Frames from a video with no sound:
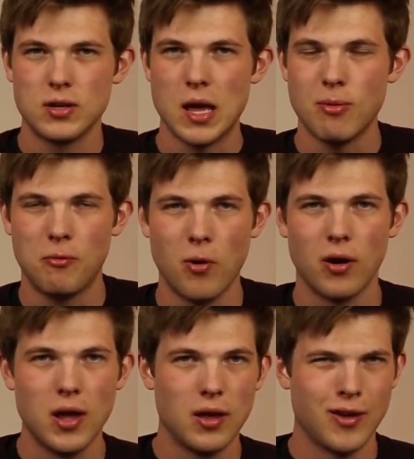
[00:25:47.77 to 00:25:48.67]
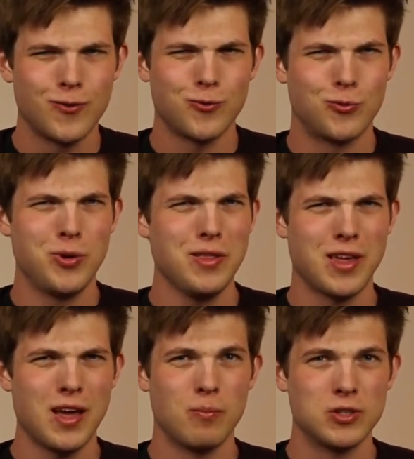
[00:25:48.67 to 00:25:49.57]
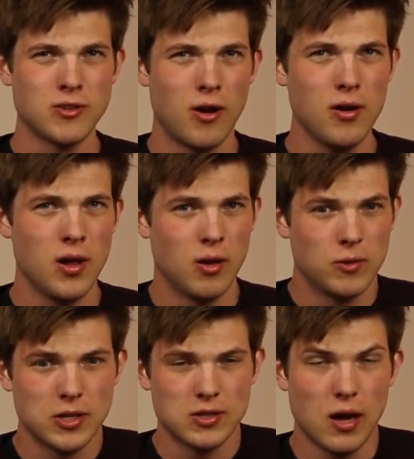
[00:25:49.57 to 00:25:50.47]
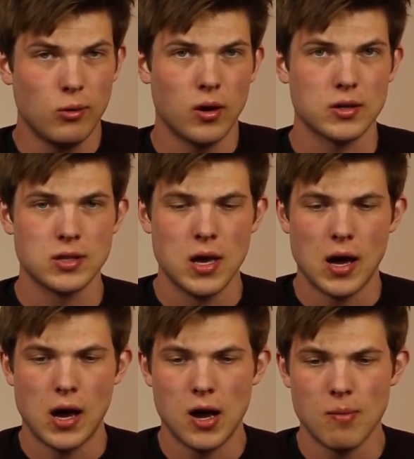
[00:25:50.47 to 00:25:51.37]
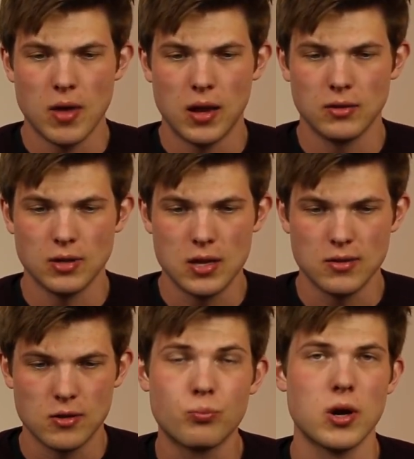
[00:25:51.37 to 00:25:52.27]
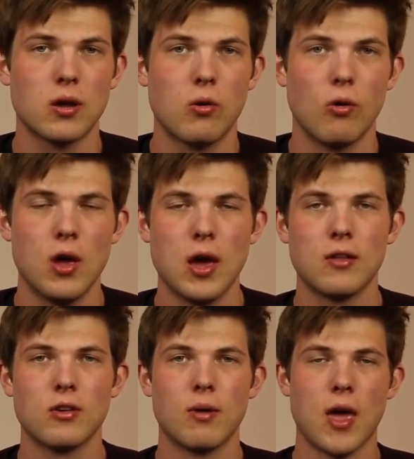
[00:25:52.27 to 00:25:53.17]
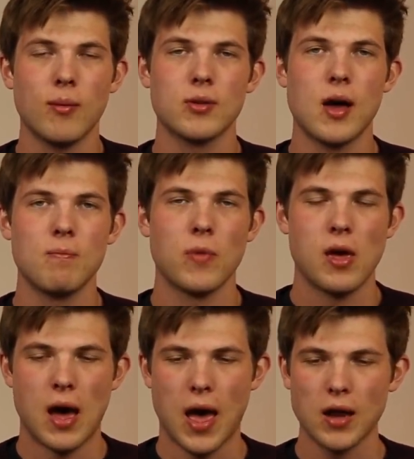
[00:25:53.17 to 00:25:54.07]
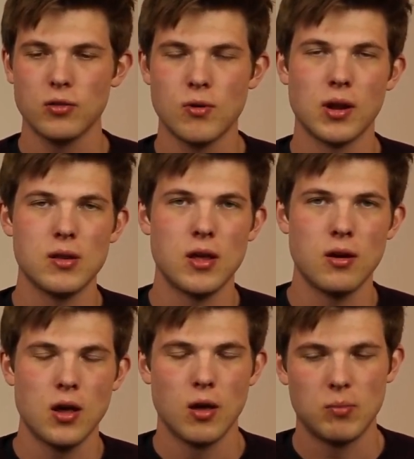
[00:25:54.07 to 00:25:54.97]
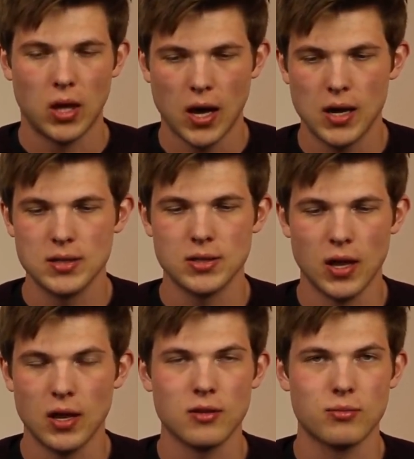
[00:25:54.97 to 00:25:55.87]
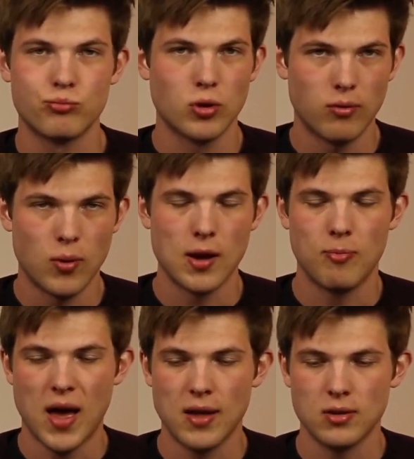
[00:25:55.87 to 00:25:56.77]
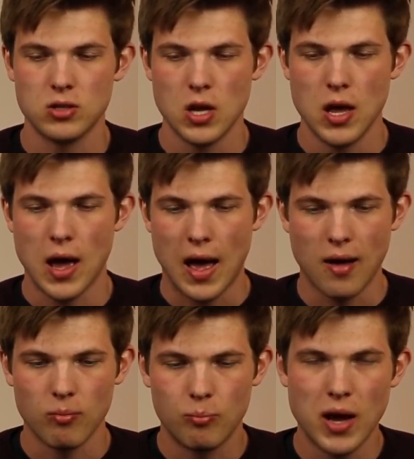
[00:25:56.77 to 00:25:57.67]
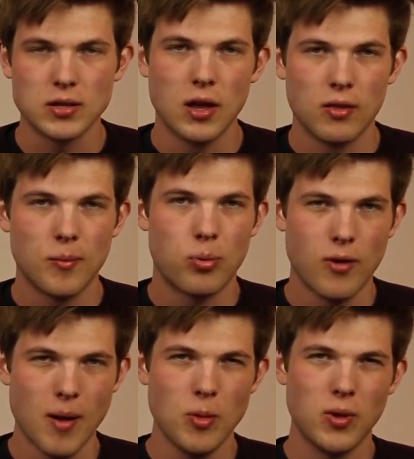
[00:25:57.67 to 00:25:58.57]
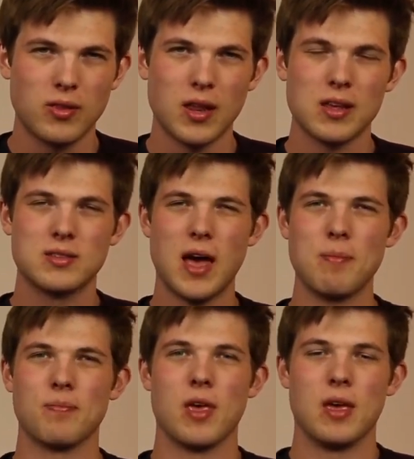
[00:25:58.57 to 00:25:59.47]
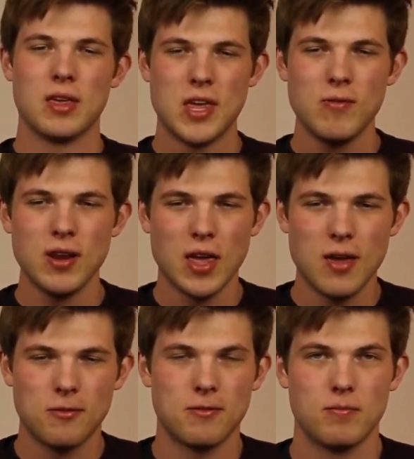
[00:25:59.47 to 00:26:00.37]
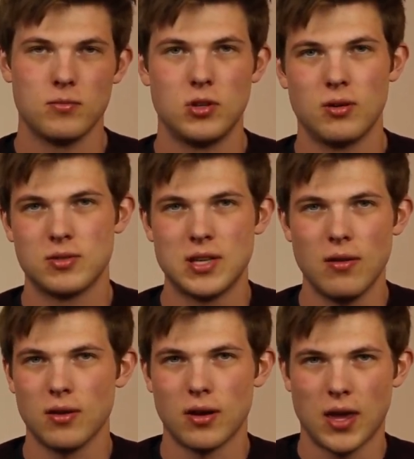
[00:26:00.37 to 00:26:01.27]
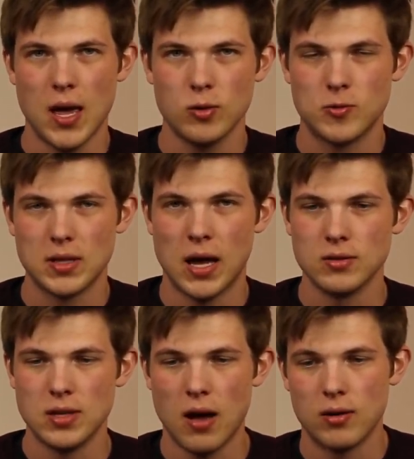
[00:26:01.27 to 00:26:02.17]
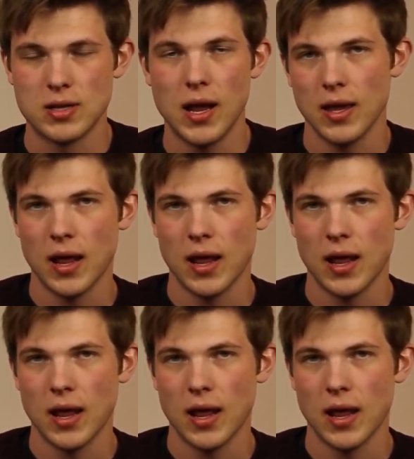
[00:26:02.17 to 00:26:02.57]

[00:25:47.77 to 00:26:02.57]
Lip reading: to the day before. It's really kind of bizarre, but this is how it works. And it's pretty cool. And so Amazon, I had to throw it in here because it is sort of a rite of passage. But the problem with it is that even if you're selling a couch for $1,000 and I